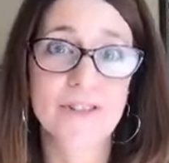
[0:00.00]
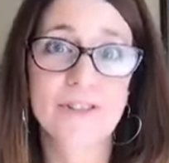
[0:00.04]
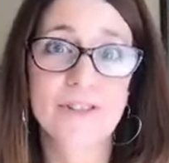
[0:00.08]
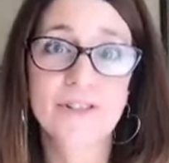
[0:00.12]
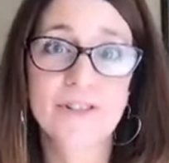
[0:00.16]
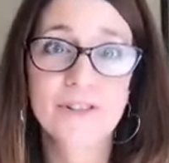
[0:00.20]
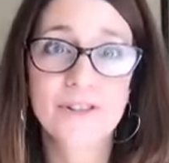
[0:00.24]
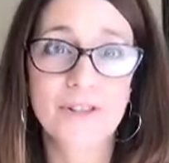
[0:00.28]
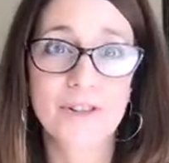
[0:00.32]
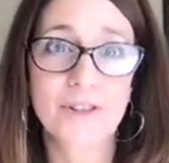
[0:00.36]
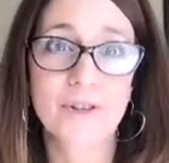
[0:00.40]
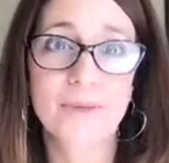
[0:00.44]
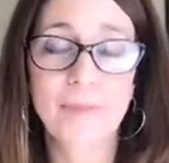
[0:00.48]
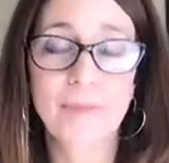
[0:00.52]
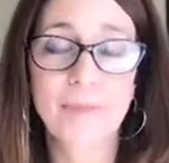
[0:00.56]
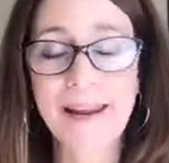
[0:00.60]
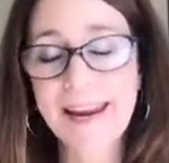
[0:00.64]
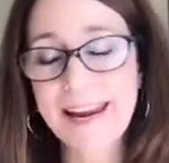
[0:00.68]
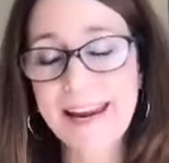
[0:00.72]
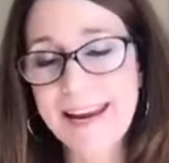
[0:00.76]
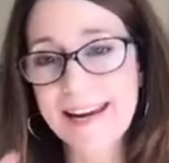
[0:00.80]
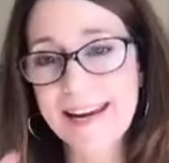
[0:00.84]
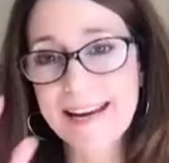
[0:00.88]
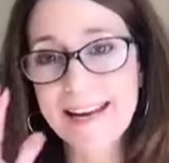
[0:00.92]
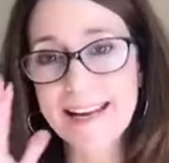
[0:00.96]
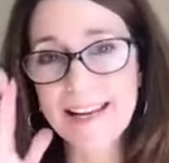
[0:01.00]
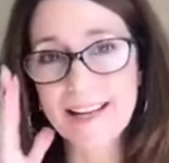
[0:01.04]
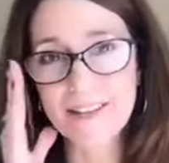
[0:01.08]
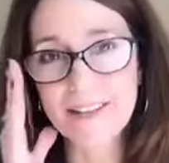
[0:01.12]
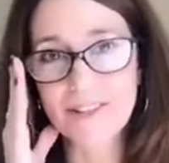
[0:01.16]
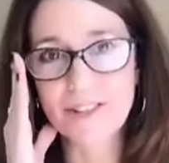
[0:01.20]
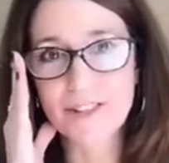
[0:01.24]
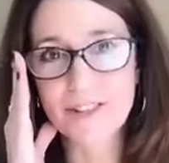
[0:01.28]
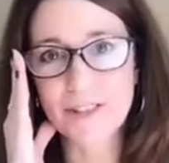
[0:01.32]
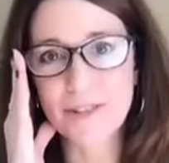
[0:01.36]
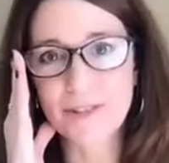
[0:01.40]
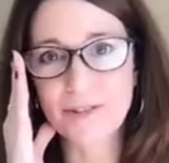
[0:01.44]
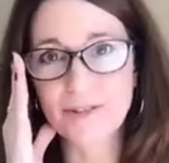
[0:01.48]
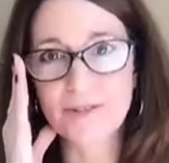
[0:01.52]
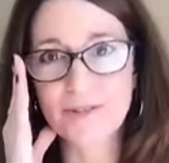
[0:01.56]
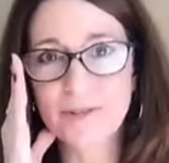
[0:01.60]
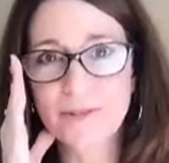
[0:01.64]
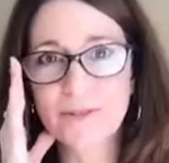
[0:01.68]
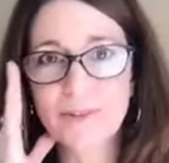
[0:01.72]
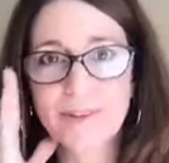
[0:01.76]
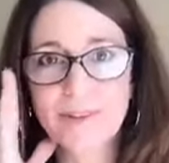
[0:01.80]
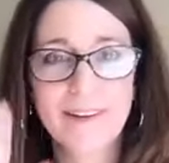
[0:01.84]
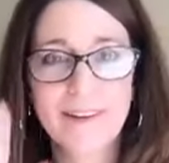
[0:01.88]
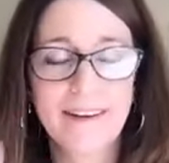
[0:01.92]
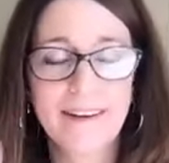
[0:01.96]
turn your pain
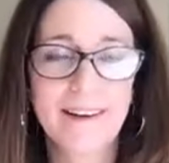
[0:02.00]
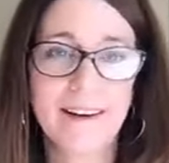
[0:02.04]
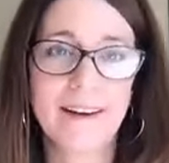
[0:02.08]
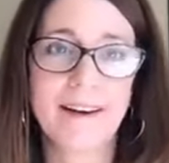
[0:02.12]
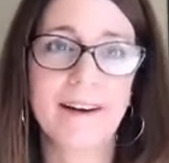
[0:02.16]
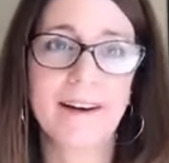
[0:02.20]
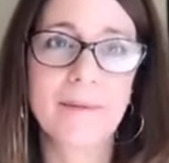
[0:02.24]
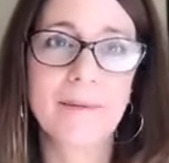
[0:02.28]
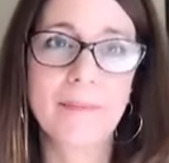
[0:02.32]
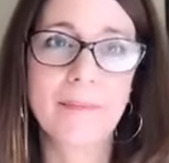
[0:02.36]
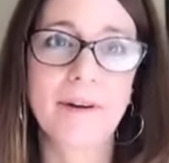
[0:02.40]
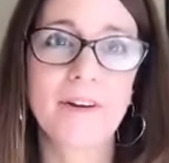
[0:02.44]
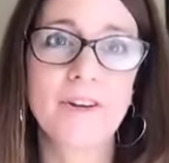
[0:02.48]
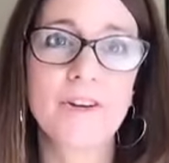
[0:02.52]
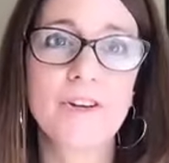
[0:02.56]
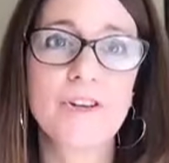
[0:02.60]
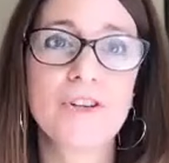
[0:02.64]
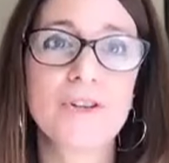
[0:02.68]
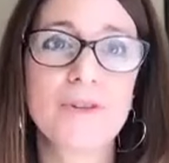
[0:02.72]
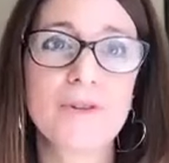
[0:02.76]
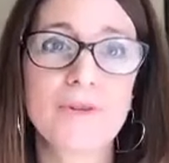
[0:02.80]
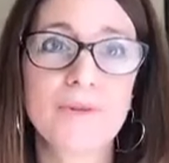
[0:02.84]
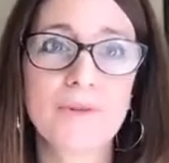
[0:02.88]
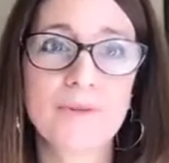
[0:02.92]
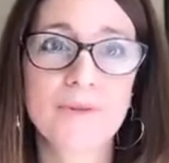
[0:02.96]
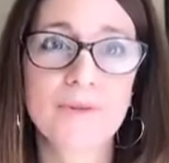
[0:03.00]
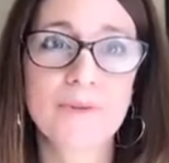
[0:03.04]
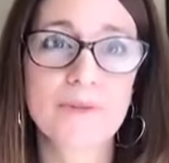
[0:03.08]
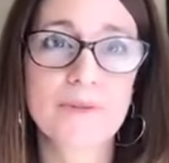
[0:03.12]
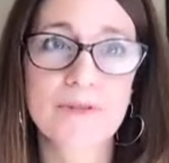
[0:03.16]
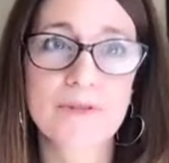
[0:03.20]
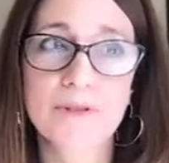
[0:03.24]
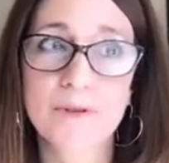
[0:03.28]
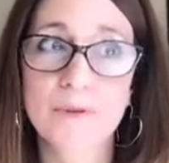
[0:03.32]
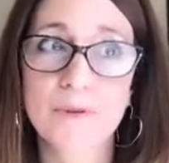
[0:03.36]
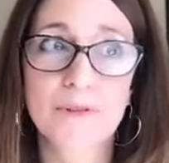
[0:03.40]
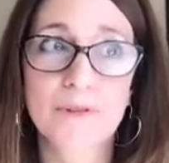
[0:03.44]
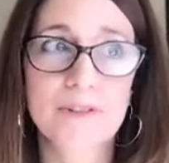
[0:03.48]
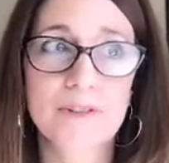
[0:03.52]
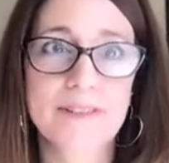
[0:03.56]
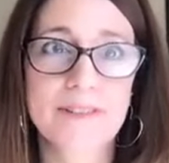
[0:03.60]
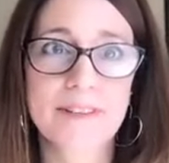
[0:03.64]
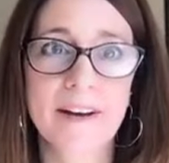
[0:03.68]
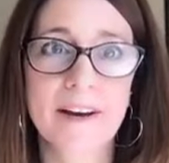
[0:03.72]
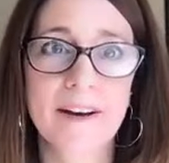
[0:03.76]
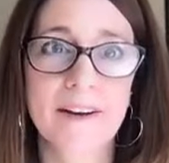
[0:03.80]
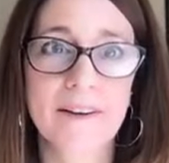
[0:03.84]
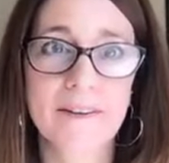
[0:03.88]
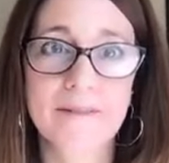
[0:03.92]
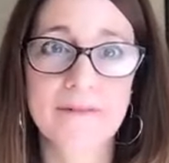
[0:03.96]
into um, a new source
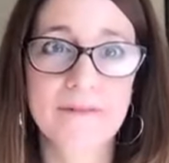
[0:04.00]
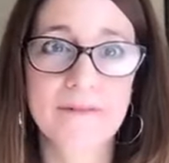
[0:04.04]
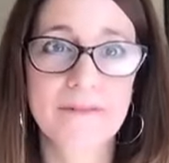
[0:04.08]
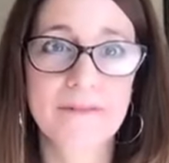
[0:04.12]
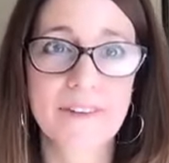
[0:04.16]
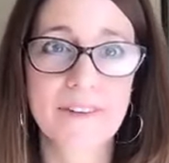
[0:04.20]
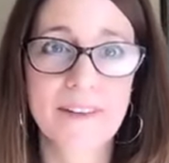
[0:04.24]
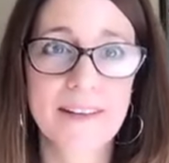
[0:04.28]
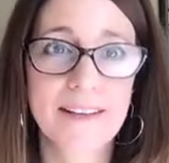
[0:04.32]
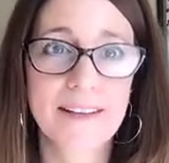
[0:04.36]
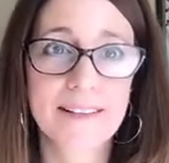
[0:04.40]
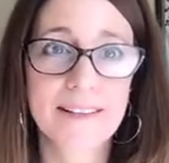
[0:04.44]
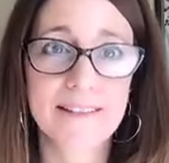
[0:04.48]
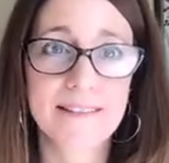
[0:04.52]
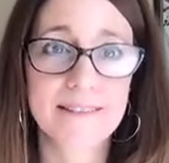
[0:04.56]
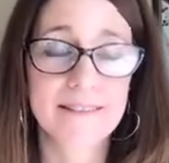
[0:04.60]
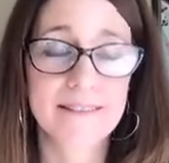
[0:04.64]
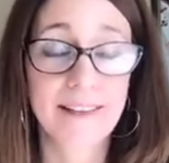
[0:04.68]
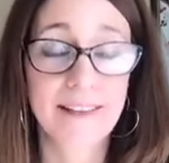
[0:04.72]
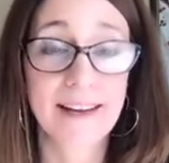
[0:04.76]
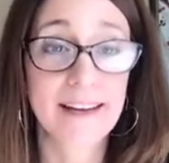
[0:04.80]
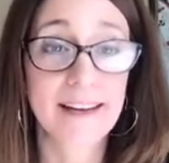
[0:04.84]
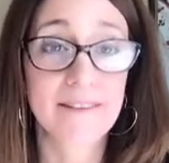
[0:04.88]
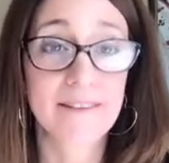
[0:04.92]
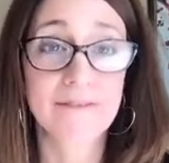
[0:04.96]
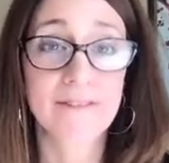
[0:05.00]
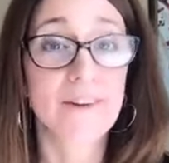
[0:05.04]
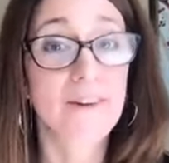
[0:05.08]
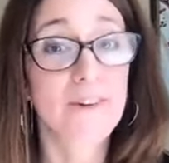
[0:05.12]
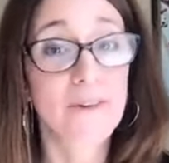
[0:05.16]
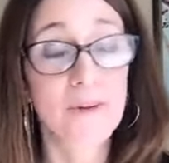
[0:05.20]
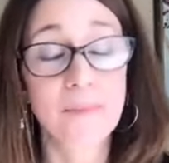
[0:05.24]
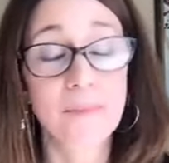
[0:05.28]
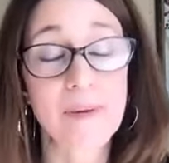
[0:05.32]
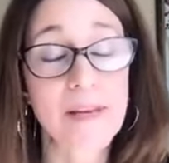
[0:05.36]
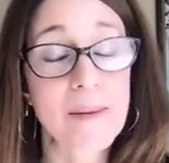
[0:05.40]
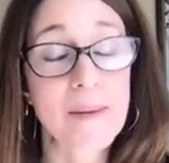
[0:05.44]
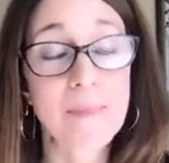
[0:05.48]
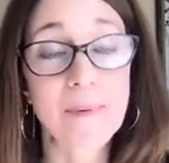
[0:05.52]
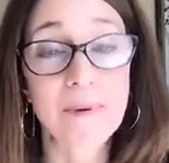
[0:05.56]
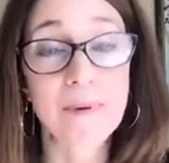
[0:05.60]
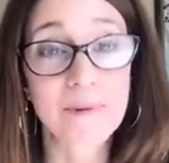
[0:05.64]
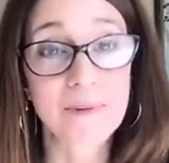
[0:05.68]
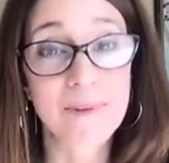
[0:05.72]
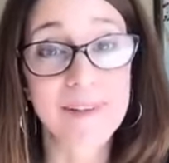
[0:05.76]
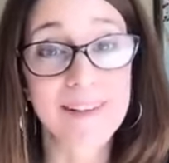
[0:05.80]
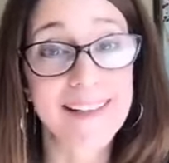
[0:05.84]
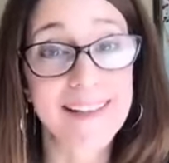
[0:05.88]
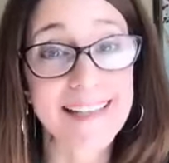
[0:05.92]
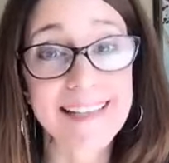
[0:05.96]
of light for other people
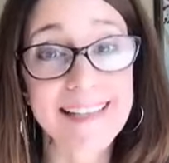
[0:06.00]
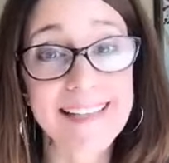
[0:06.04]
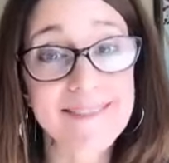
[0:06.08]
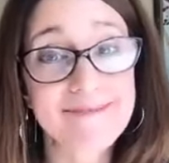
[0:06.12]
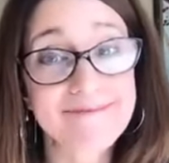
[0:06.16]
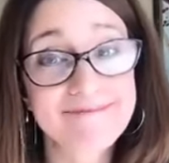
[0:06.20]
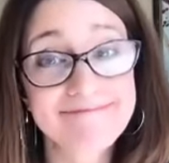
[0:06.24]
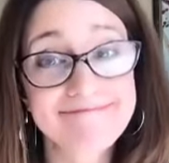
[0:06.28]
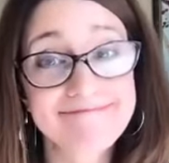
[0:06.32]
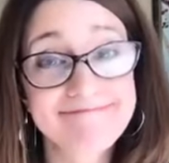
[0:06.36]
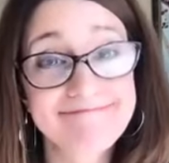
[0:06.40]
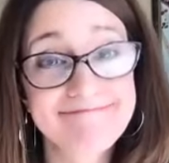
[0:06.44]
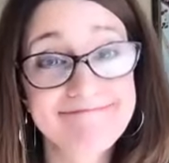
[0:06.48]
really